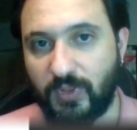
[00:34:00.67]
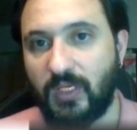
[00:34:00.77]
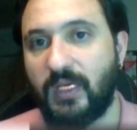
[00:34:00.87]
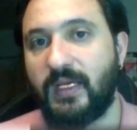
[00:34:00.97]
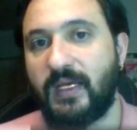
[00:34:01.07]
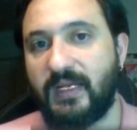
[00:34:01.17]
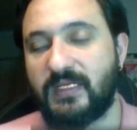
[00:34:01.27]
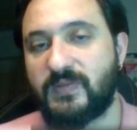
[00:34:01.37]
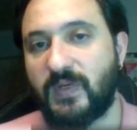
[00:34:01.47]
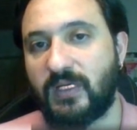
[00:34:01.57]
and as
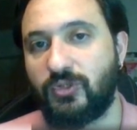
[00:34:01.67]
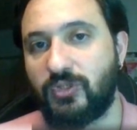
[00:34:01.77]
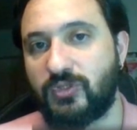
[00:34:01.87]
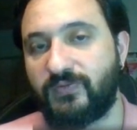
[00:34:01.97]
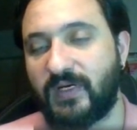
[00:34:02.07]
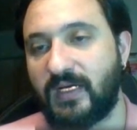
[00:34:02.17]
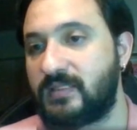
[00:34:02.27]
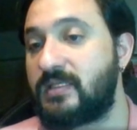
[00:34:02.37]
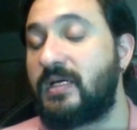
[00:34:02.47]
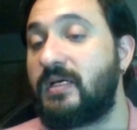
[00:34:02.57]
well you need to find
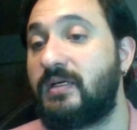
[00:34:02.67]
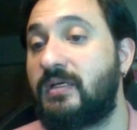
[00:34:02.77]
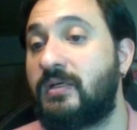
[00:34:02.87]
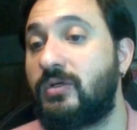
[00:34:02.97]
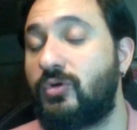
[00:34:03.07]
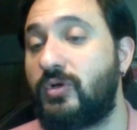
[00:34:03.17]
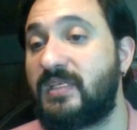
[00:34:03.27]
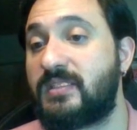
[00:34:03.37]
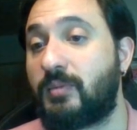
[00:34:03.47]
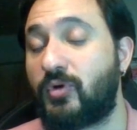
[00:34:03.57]
who is
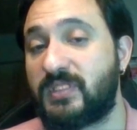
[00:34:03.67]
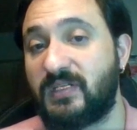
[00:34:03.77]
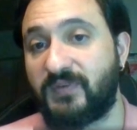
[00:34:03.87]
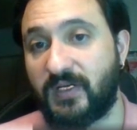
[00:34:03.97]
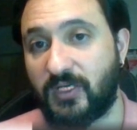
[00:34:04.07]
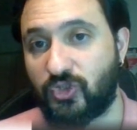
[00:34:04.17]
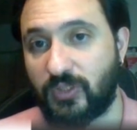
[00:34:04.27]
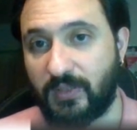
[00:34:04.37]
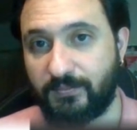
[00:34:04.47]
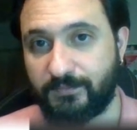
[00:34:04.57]
supporting financially.
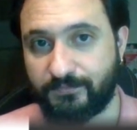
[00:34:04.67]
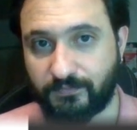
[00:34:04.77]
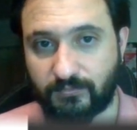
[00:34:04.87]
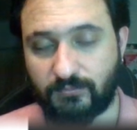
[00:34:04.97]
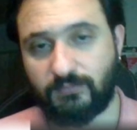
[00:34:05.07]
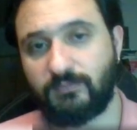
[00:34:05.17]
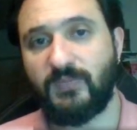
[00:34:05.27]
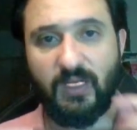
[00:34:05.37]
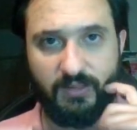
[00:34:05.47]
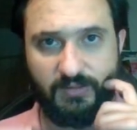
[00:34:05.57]

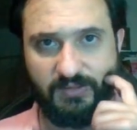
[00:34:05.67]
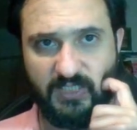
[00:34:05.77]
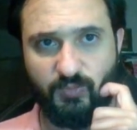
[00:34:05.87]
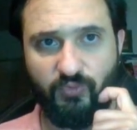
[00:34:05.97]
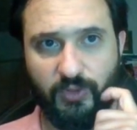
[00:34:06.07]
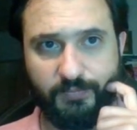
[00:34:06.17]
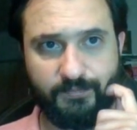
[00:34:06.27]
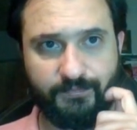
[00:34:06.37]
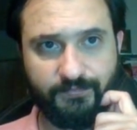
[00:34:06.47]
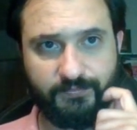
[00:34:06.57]
Let's move on.
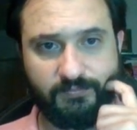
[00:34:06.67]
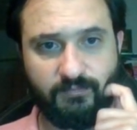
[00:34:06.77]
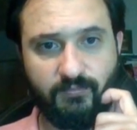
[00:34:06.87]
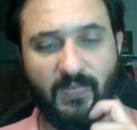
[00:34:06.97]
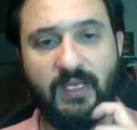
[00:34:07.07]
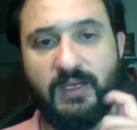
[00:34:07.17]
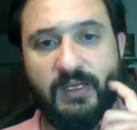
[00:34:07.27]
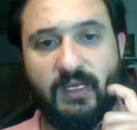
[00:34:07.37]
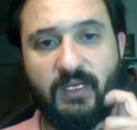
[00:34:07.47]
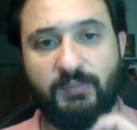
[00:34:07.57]

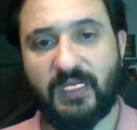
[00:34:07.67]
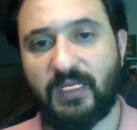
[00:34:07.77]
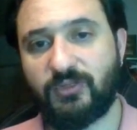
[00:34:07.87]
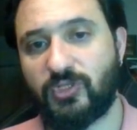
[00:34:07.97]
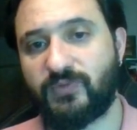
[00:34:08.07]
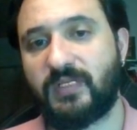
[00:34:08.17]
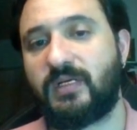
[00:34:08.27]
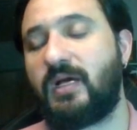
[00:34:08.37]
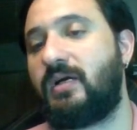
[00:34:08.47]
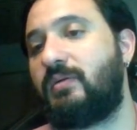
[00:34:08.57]
Palladio's father.
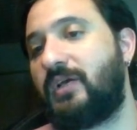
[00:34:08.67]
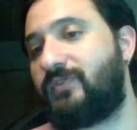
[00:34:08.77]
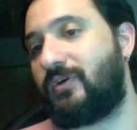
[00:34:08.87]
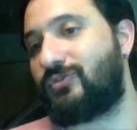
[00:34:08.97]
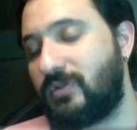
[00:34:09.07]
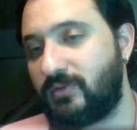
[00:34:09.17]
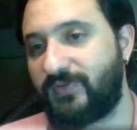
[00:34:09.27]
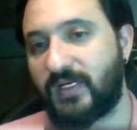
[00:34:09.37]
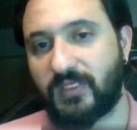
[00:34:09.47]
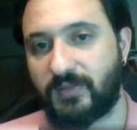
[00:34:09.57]
I found
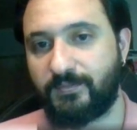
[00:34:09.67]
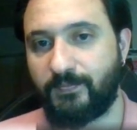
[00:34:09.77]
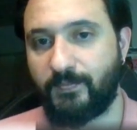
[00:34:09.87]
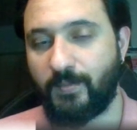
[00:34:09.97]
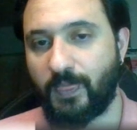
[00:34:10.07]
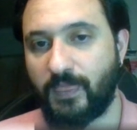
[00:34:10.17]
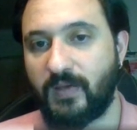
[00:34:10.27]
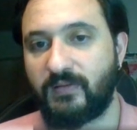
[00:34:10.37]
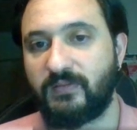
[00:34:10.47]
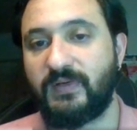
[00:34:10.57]
father
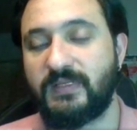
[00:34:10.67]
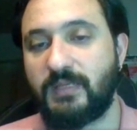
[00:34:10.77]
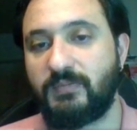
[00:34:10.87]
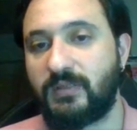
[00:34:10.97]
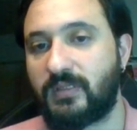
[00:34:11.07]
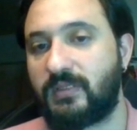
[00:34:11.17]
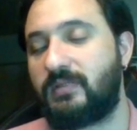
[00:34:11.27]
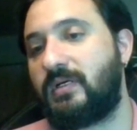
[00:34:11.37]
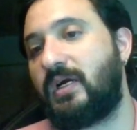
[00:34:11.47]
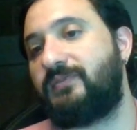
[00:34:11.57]
was a miller. I
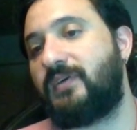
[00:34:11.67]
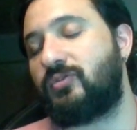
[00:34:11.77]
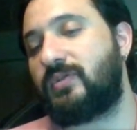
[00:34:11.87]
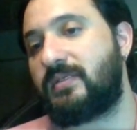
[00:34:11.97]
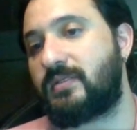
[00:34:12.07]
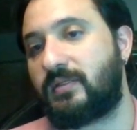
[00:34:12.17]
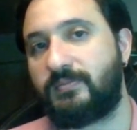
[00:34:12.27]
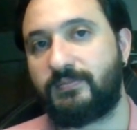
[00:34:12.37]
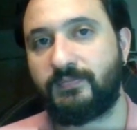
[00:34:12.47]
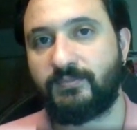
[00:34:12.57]
found the answer.
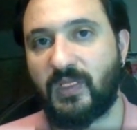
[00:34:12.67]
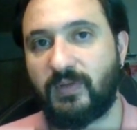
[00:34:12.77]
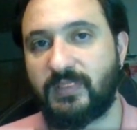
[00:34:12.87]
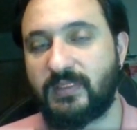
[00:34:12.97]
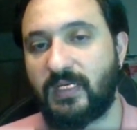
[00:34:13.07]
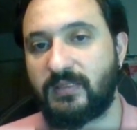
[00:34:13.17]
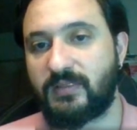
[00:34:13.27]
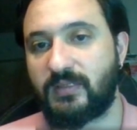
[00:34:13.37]
What is the answer?